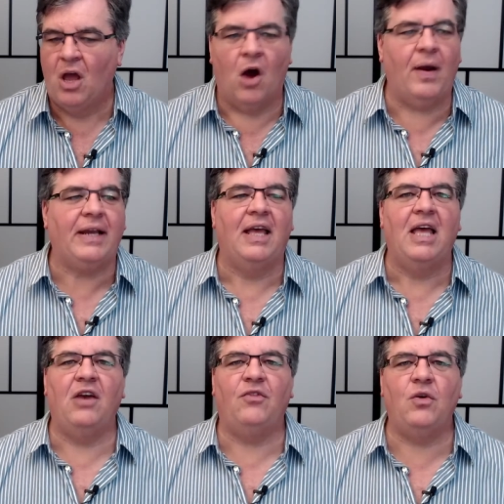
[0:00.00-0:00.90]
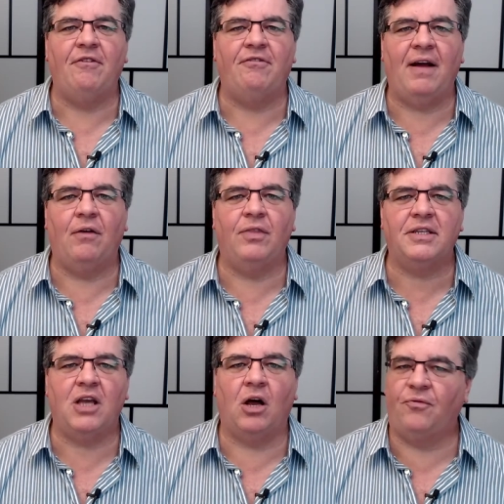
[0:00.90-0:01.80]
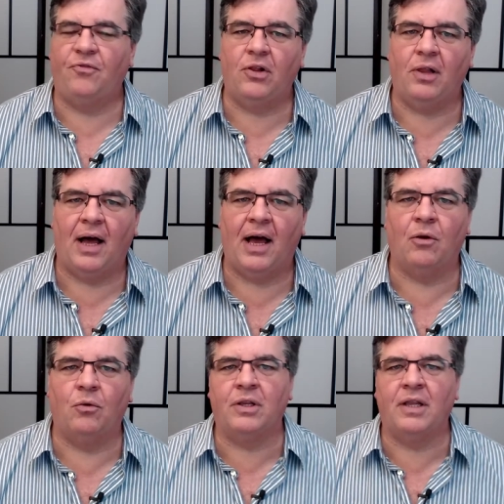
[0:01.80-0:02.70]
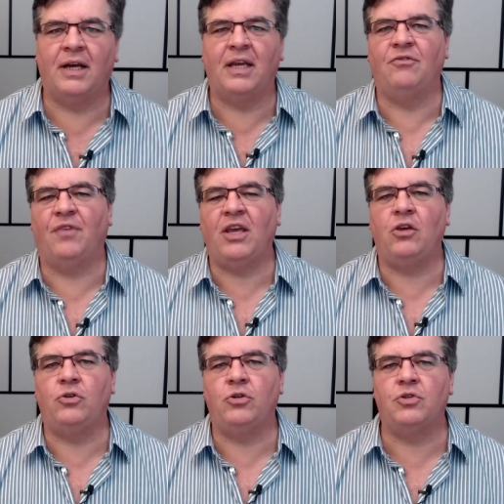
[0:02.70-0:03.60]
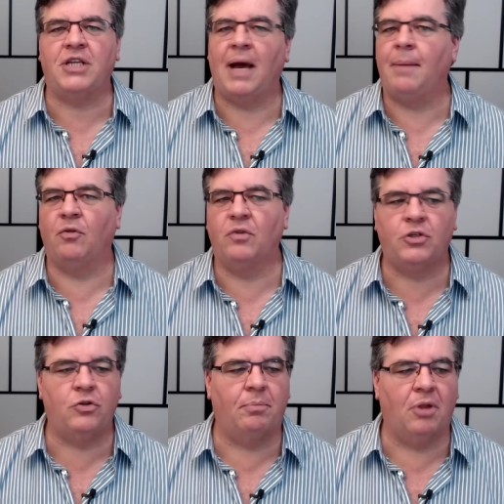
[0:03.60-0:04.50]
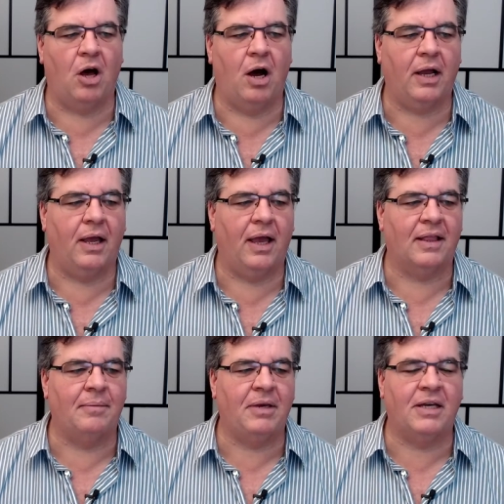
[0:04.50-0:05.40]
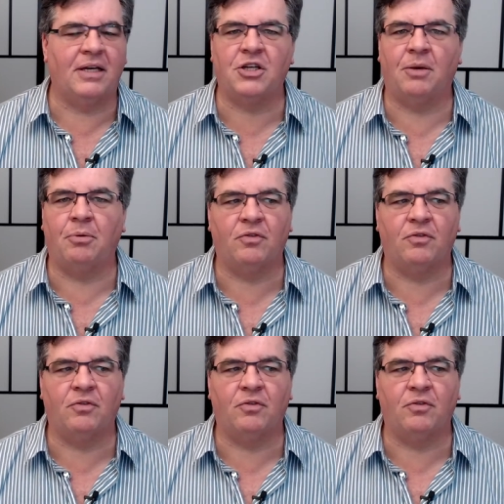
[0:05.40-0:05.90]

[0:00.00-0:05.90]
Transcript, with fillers: All right, if you have found this helpful, I would uh, invite you to stop over to the blog and let me uh, jump over